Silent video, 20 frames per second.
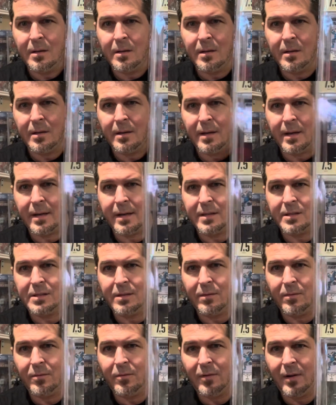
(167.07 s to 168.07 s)
and I got a
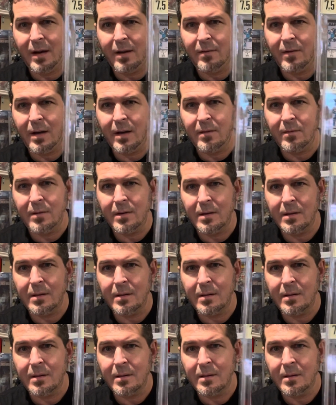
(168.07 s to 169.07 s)
7.5 out of it.
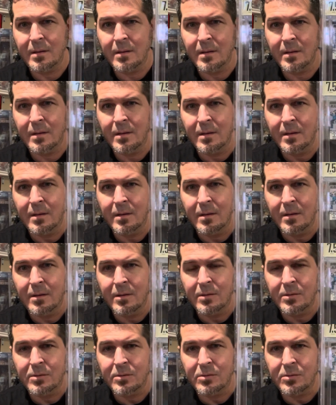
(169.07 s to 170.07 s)

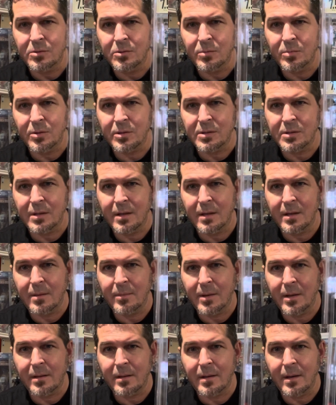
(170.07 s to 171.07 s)
So super excited
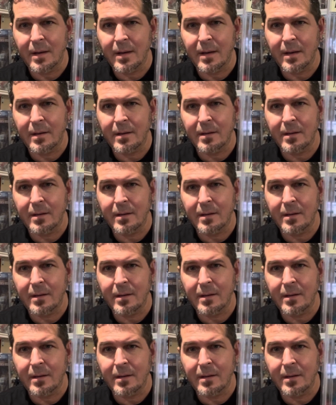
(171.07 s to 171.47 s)
about that.